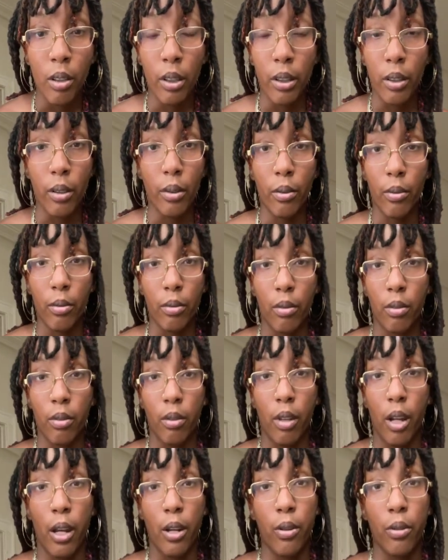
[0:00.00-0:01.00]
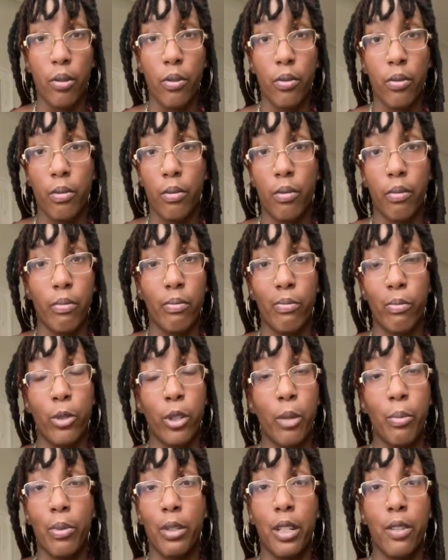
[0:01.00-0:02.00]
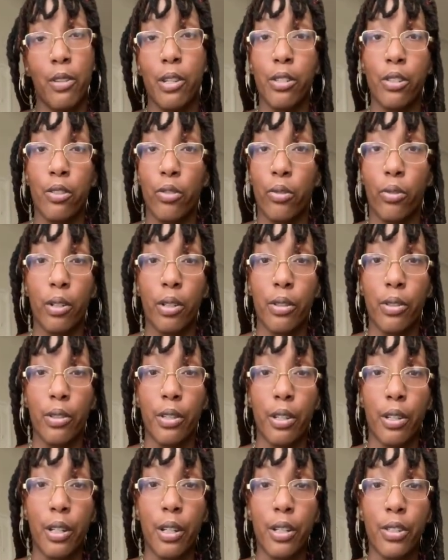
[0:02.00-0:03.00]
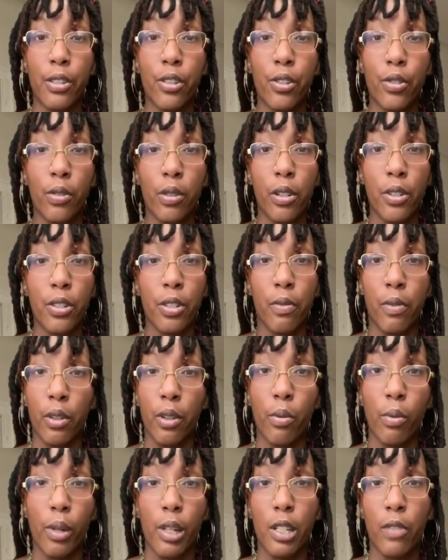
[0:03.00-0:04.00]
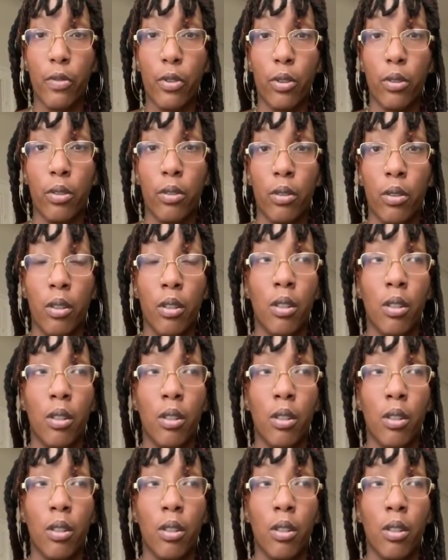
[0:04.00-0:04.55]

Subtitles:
I don't really believe in essential oils. I think essential oils are very wasteful.